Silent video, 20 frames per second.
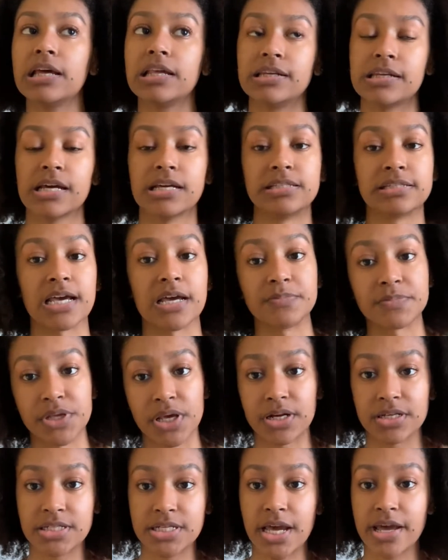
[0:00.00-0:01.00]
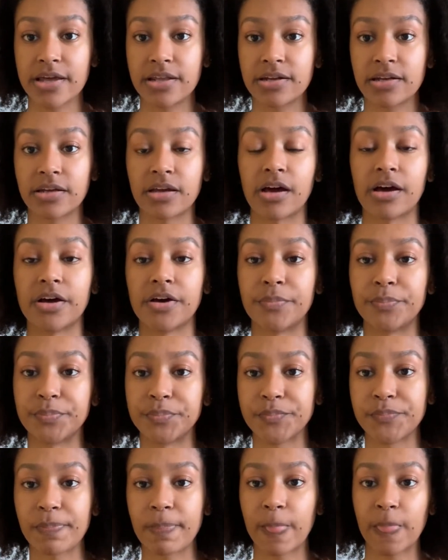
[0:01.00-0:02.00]
9 times out of
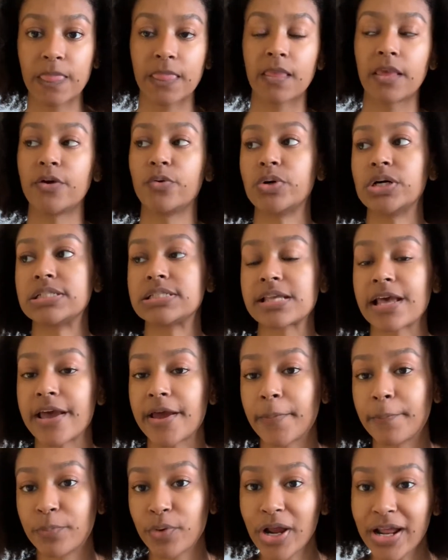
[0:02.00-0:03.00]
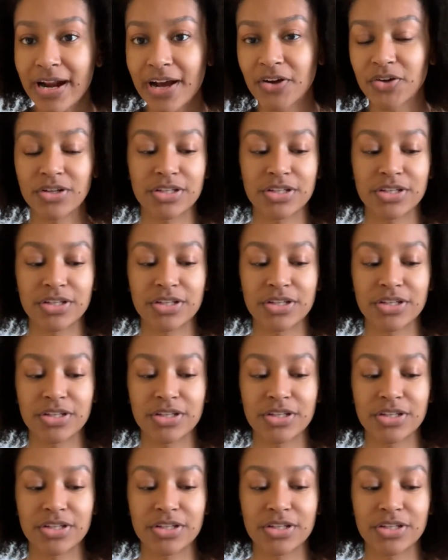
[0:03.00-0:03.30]
10, it was a braid out.